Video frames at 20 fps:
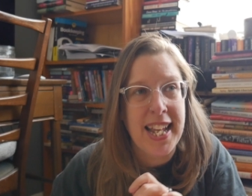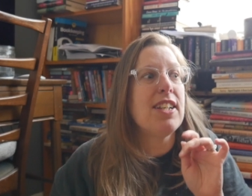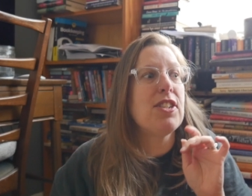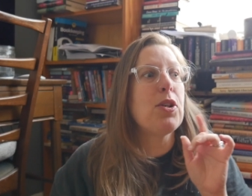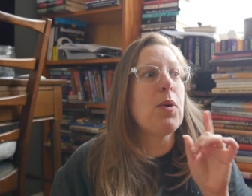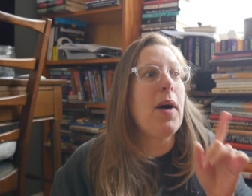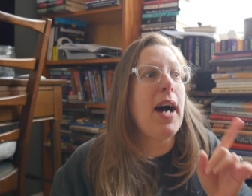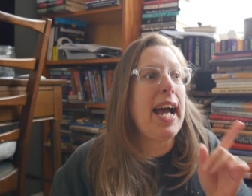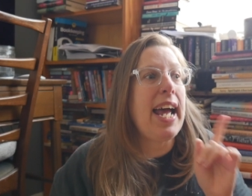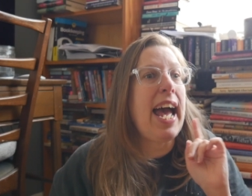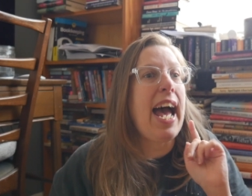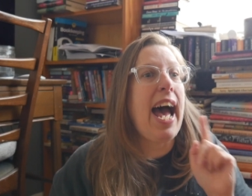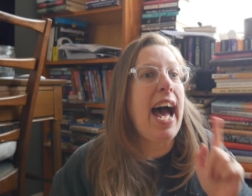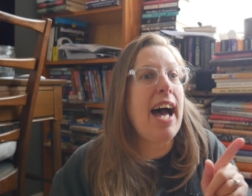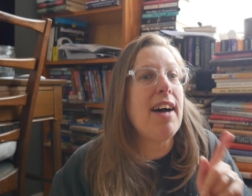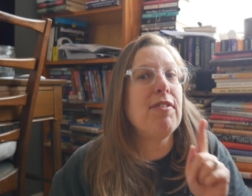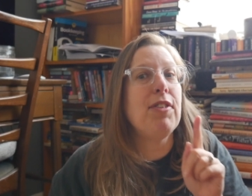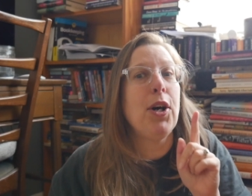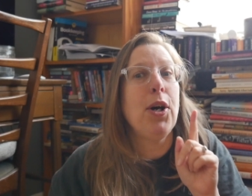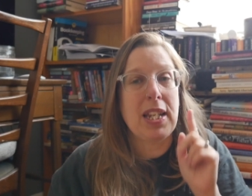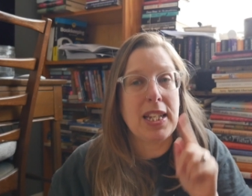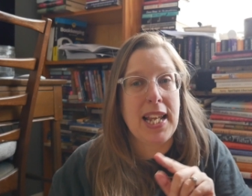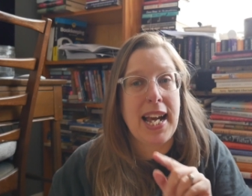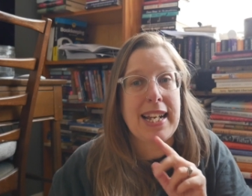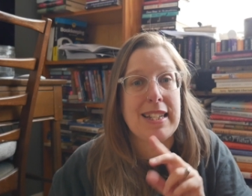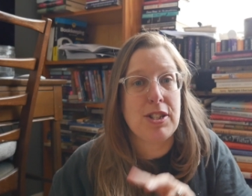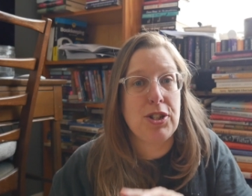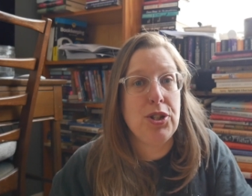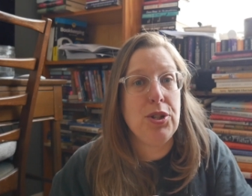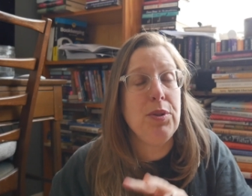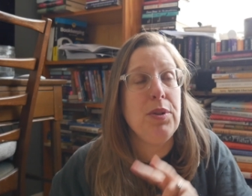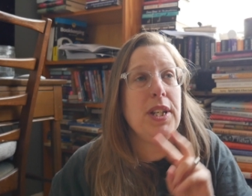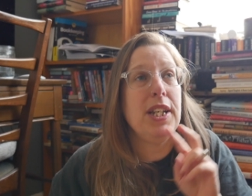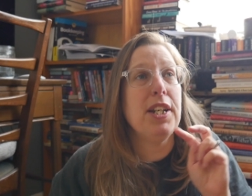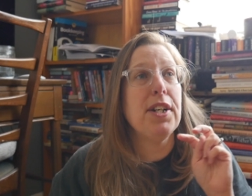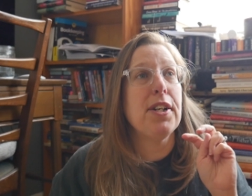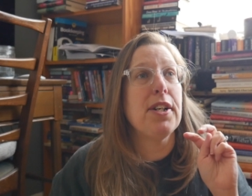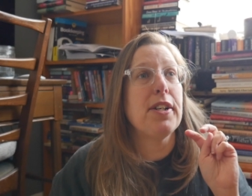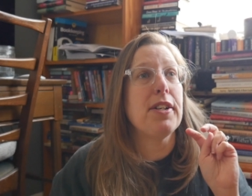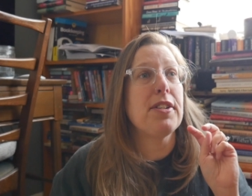So I have the last two
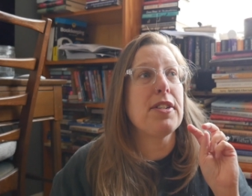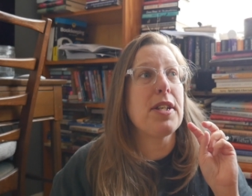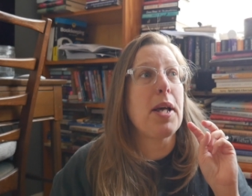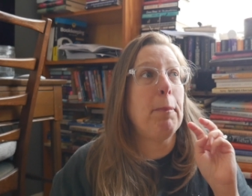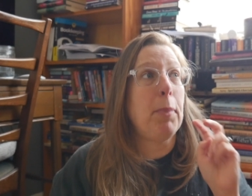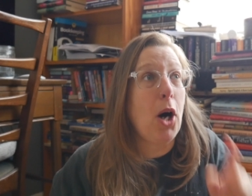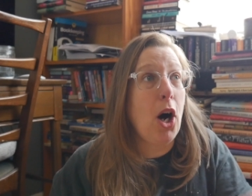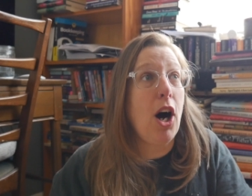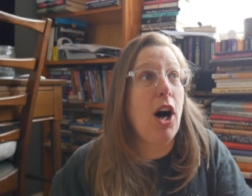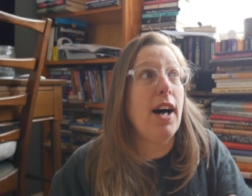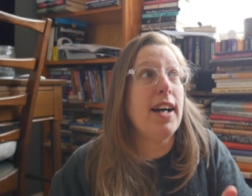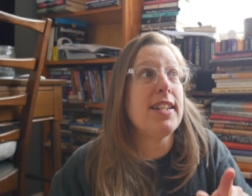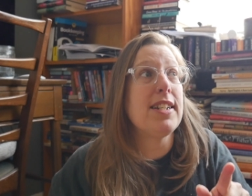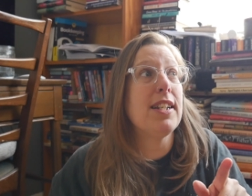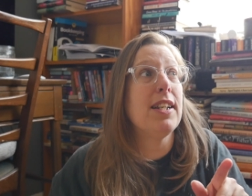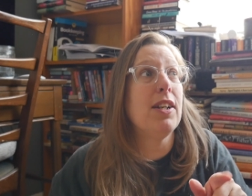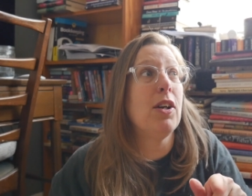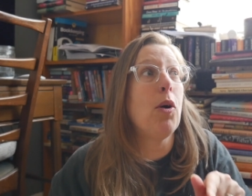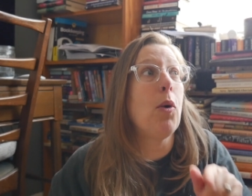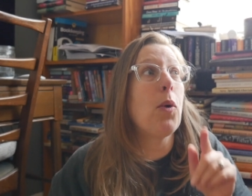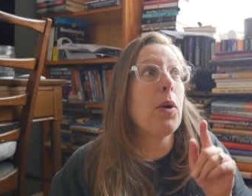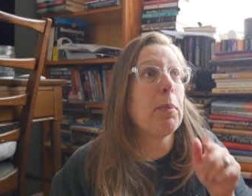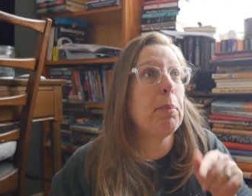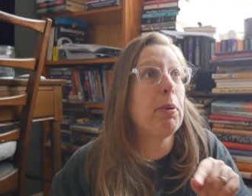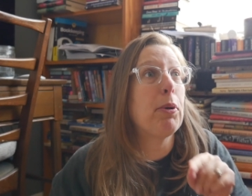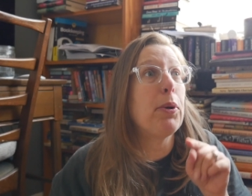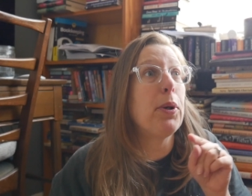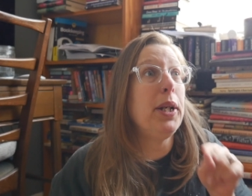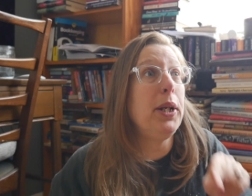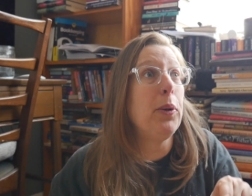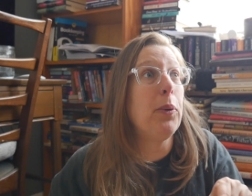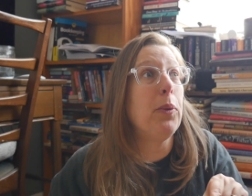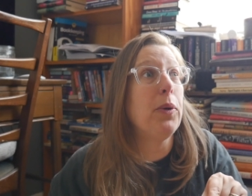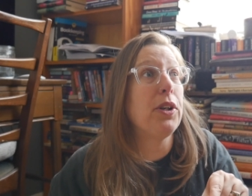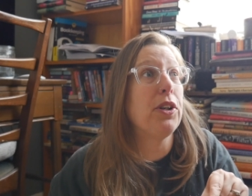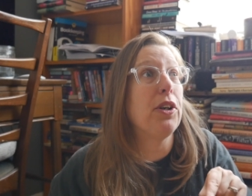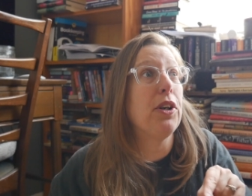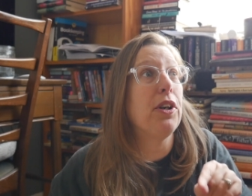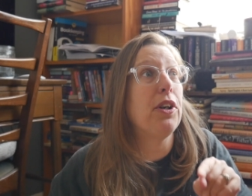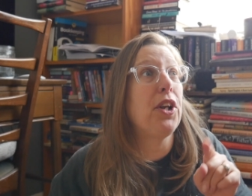years bought or pre
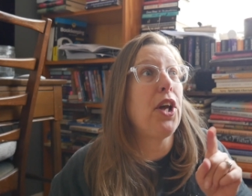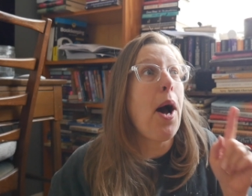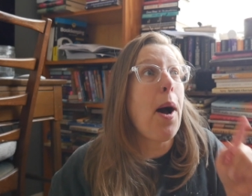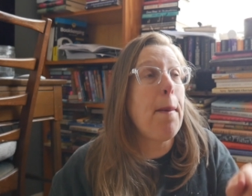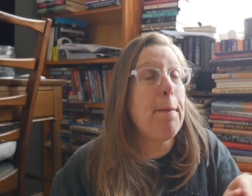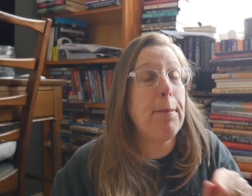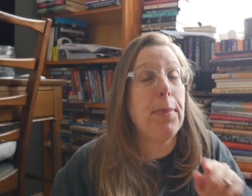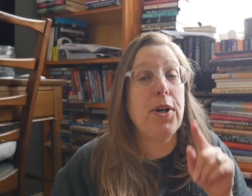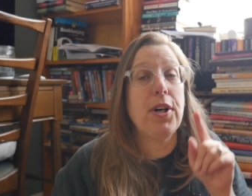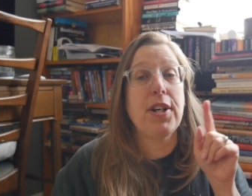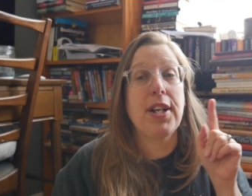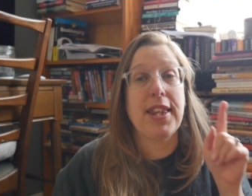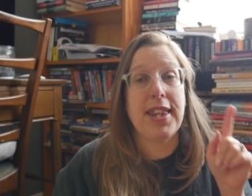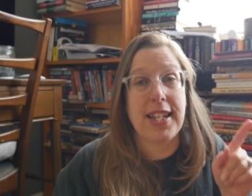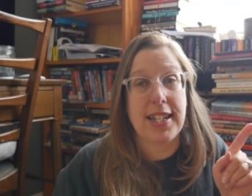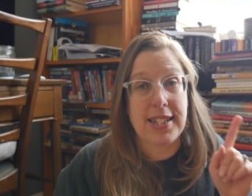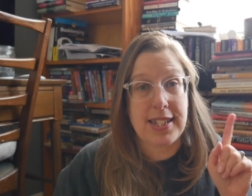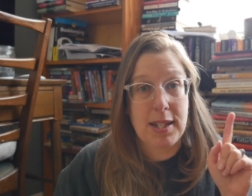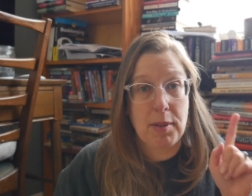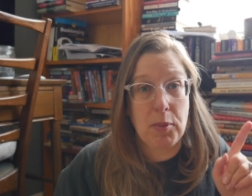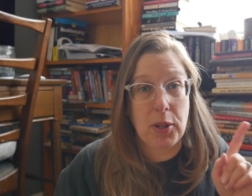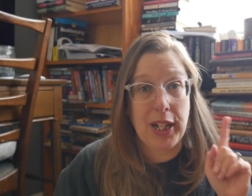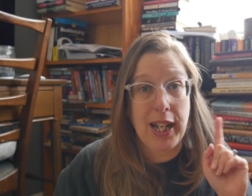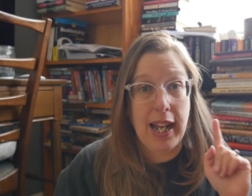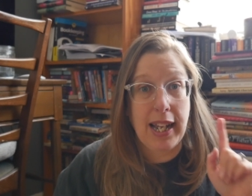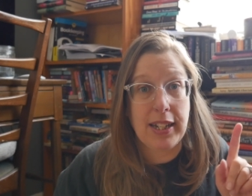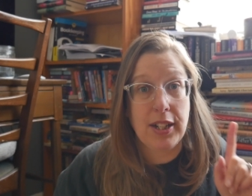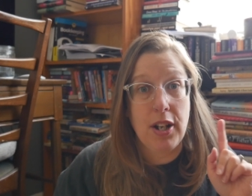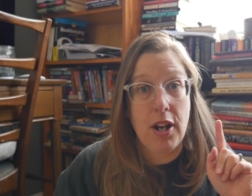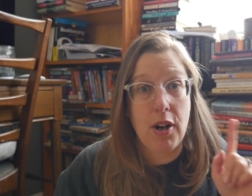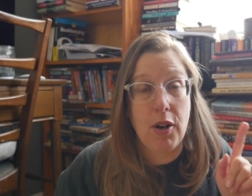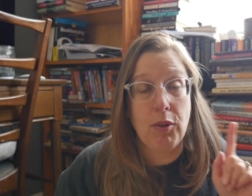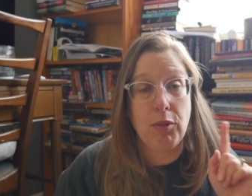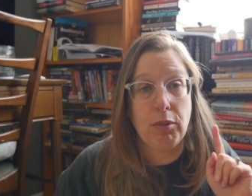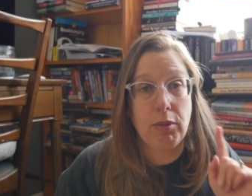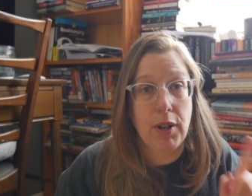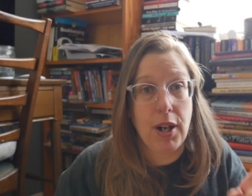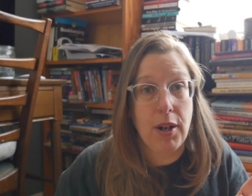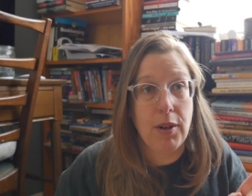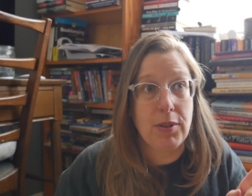ordered a book that someone I know
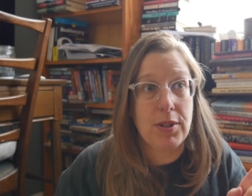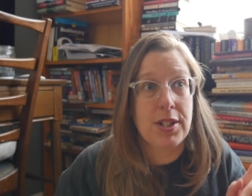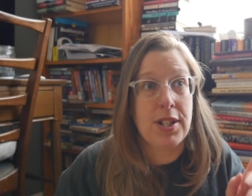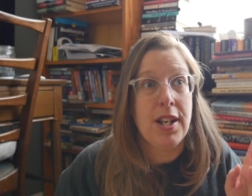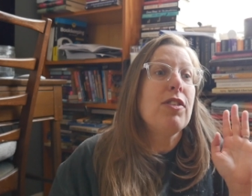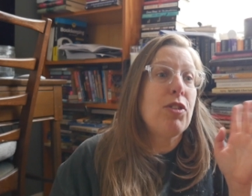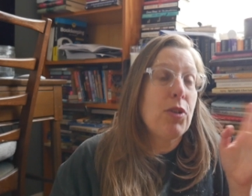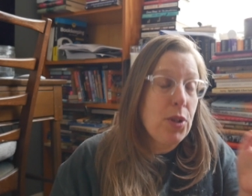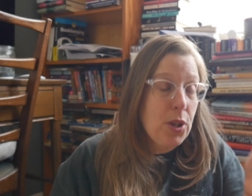wrote. So